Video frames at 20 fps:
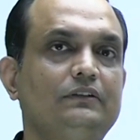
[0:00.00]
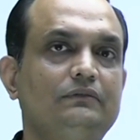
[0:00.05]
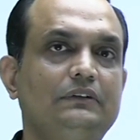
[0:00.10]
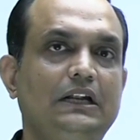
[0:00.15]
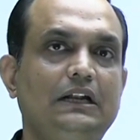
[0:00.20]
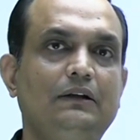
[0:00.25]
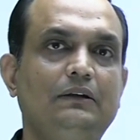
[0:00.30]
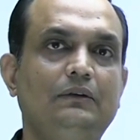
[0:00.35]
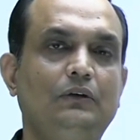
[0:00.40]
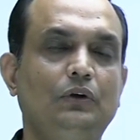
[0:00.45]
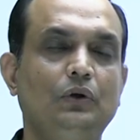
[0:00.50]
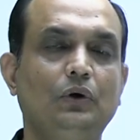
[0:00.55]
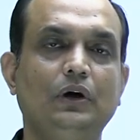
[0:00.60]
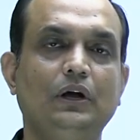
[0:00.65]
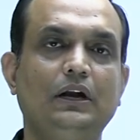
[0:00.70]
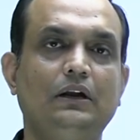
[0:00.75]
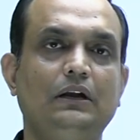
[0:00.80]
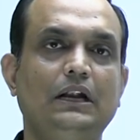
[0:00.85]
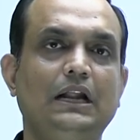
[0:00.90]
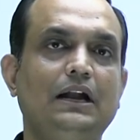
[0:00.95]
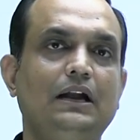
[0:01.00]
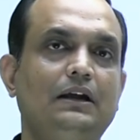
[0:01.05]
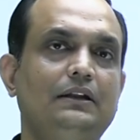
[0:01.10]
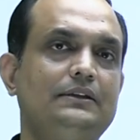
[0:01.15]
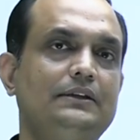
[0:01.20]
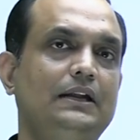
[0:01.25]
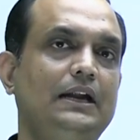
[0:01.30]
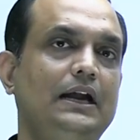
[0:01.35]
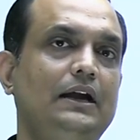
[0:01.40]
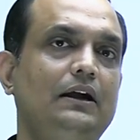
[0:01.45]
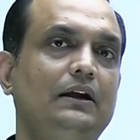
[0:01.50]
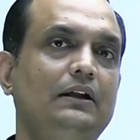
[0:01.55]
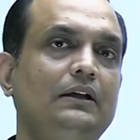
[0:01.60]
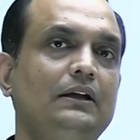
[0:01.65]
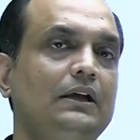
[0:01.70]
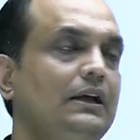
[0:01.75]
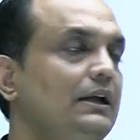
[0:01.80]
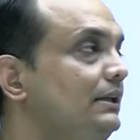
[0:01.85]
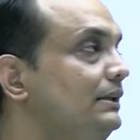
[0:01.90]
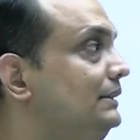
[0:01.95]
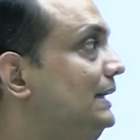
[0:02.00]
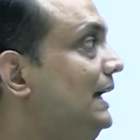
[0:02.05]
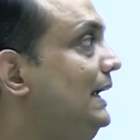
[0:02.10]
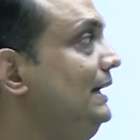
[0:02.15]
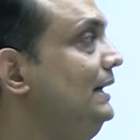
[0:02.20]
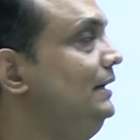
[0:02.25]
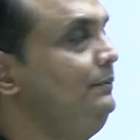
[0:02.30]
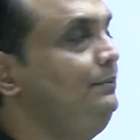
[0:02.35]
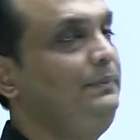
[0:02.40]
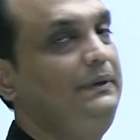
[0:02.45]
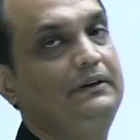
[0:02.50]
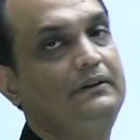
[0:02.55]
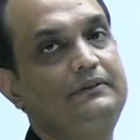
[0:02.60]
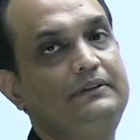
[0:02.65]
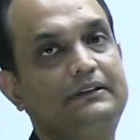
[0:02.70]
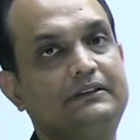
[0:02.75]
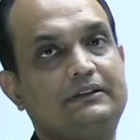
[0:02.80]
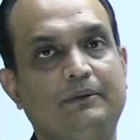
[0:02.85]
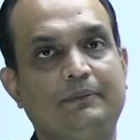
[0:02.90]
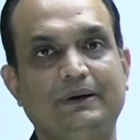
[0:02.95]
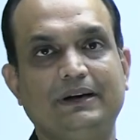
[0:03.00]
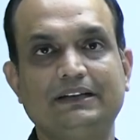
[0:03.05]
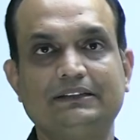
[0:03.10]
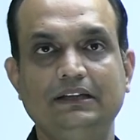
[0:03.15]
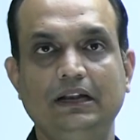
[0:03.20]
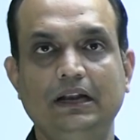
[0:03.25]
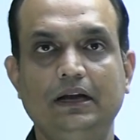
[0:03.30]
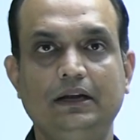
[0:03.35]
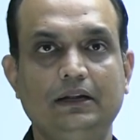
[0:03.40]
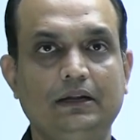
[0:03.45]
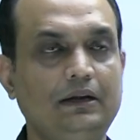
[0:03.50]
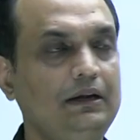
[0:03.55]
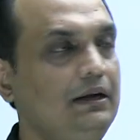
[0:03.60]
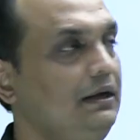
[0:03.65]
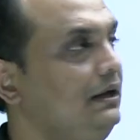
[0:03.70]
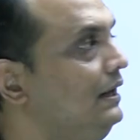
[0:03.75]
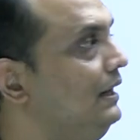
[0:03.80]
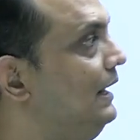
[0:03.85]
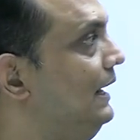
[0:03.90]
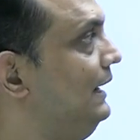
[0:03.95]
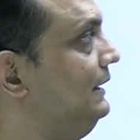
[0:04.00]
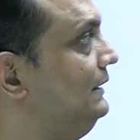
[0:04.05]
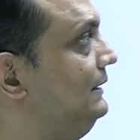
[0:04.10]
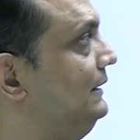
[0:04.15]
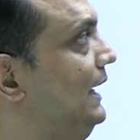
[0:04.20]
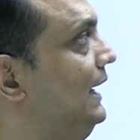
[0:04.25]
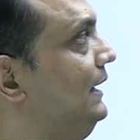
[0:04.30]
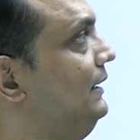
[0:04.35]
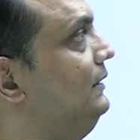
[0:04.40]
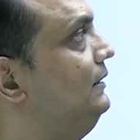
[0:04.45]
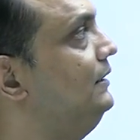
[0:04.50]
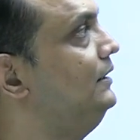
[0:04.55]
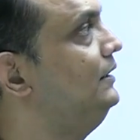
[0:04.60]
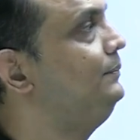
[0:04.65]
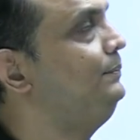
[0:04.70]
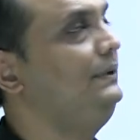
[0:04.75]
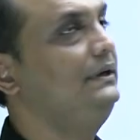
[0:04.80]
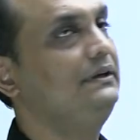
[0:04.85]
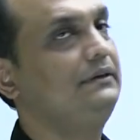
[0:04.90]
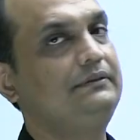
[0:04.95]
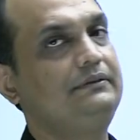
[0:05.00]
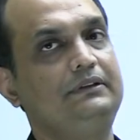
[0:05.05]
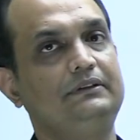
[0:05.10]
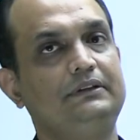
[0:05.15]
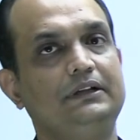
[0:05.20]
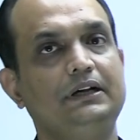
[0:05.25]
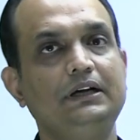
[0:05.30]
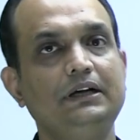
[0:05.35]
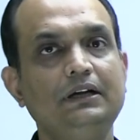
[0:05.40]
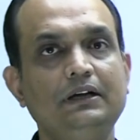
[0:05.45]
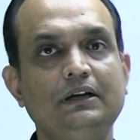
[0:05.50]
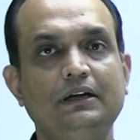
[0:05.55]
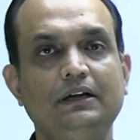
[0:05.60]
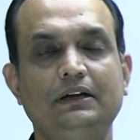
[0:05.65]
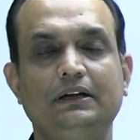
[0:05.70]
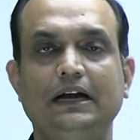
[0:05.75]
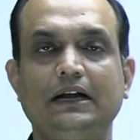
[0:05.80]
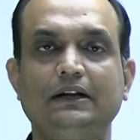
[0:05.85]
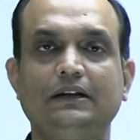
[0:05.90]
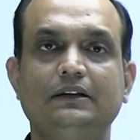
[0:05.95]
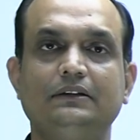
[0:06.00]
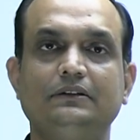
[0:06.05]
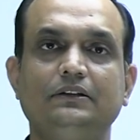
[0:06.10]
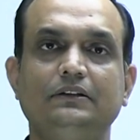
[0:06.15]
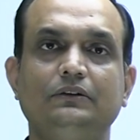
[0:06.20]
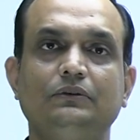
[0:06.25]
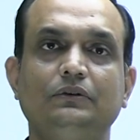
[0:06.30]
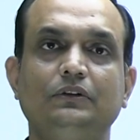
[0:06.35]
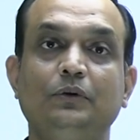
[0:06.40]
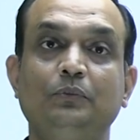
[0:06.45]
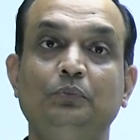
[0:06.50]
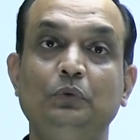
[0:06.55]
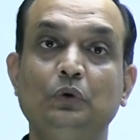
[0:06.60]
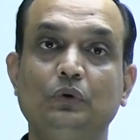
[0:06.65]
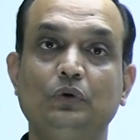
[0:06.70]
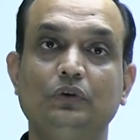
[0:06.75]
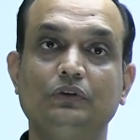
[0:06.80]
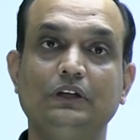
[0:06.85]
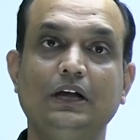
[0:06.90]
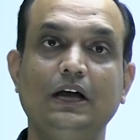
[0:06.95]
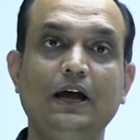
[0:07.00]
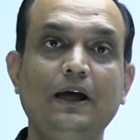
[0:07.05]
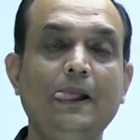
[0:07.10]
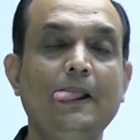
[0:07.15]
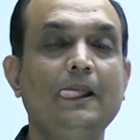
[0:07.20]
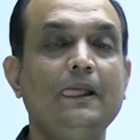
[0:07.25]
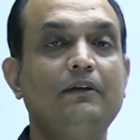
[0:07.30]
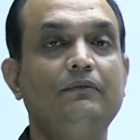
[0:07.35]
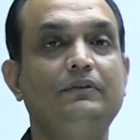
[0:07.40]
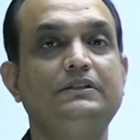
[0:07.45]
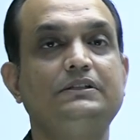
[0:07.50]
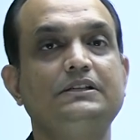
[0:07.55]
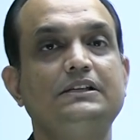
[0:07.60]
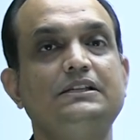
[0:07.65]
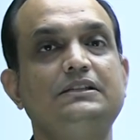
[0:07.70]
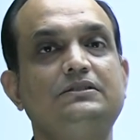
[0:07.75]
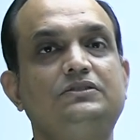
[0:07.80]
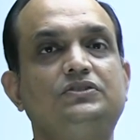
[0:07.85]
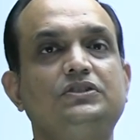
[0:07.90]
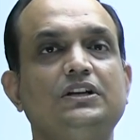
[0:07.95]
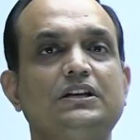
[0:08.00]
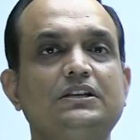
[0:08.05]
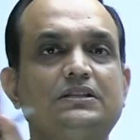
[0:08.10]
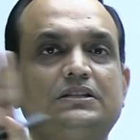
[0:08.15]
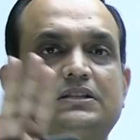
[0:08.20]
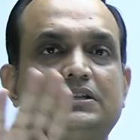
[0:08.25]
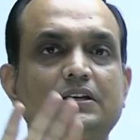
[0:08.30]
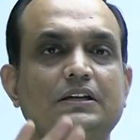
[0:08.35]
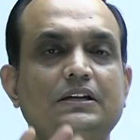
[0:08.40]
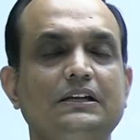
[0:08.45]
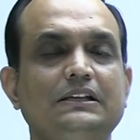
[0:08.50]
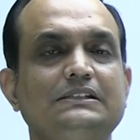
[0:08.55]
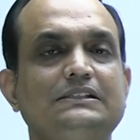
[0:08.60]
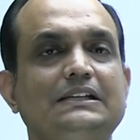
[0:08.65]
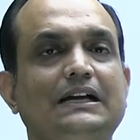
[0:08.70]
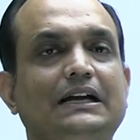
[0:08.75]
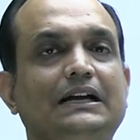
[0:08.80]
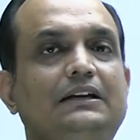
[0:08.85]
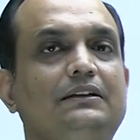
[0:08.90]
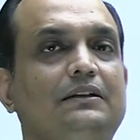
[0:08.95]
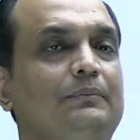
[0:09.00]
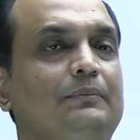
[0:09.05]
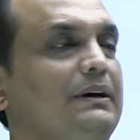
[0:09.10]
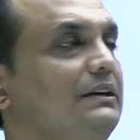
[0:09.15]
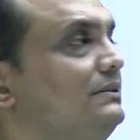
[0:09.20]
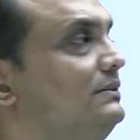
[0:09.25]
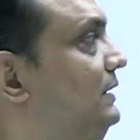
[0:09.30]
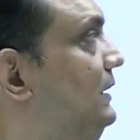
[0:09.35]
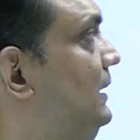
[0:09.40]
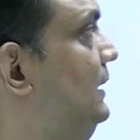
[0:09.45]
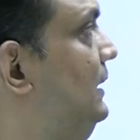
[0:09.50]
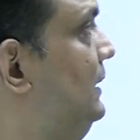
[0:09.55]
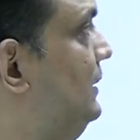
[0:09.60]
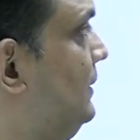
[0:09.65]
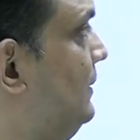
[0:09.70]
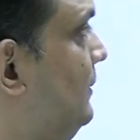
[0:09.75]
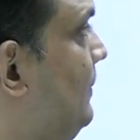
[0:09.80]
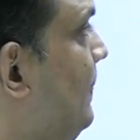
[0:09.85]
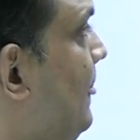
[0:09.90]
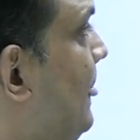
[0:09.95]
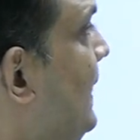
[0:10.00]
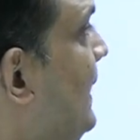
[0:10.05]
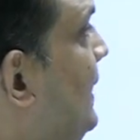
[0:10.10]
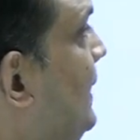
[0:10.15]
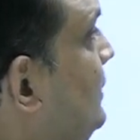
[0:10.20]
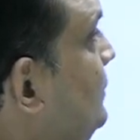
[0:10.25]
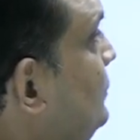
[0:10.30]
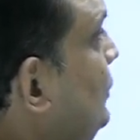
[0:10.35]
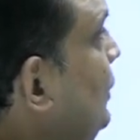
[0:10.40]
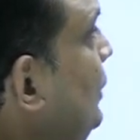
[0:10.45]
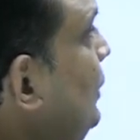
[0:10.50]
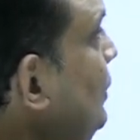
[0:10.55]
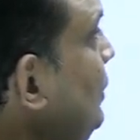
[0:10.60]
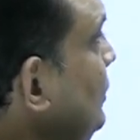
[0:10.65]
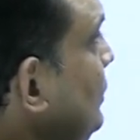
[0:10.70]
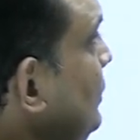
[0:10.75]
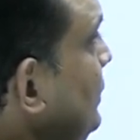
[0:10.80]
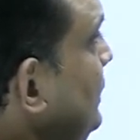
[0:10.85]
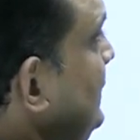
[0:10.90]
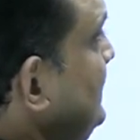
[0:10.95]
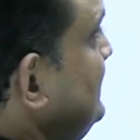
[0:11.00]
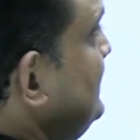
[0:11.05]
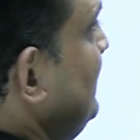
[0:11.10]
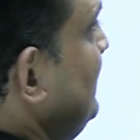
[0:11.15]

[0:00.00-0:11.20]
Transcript: of the lower larger head, then it pierces the buccinator, and then it pierces the, it enters into the mucosa which is just inside the buccinator. So it